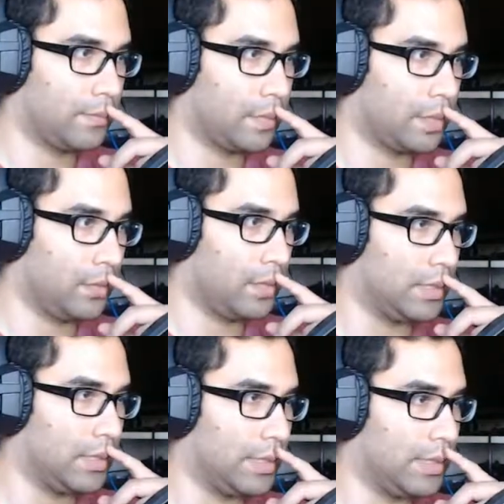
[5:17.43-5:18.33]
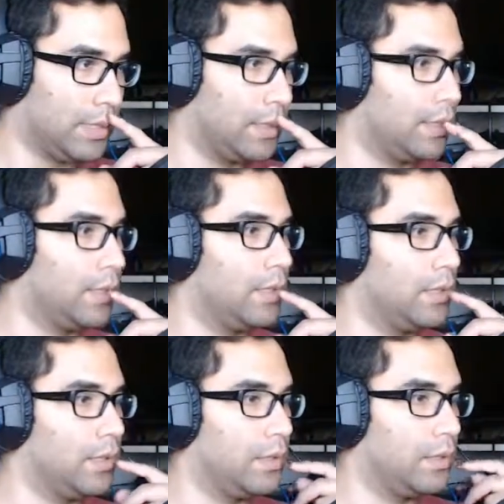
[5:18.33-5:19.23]
What is that?
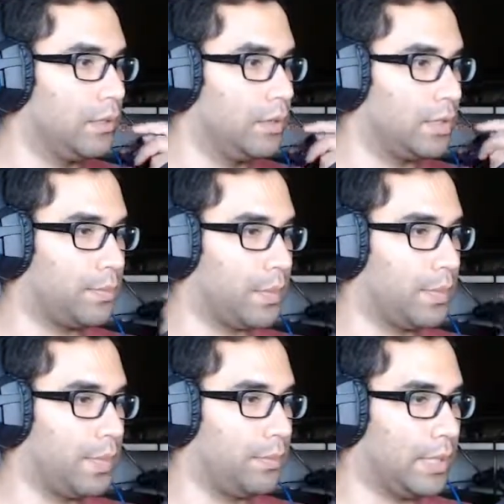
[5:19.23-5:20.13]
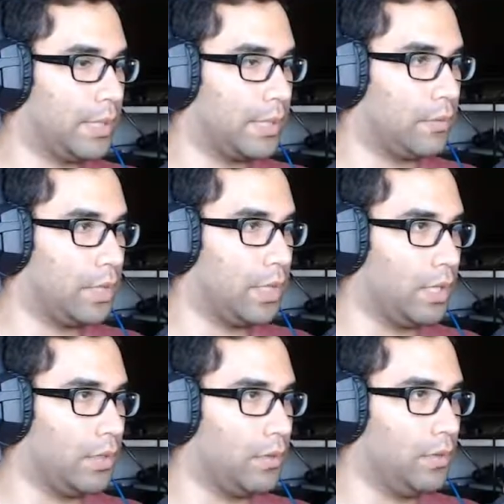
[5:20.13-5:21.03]
Why is it part painted black and white?
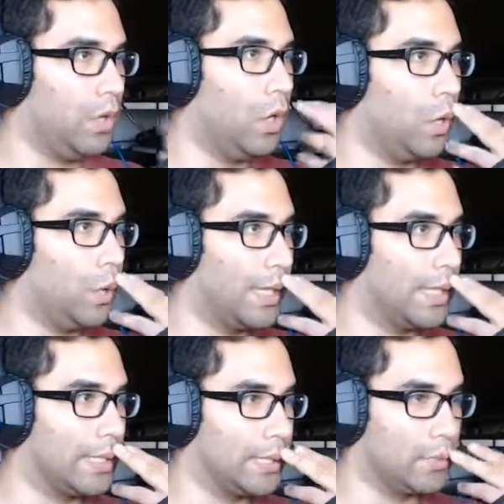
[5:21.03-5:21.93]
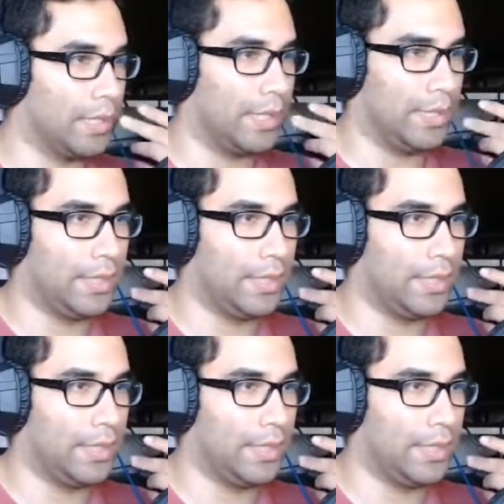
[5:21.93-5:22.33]
Oh, I think this is where it...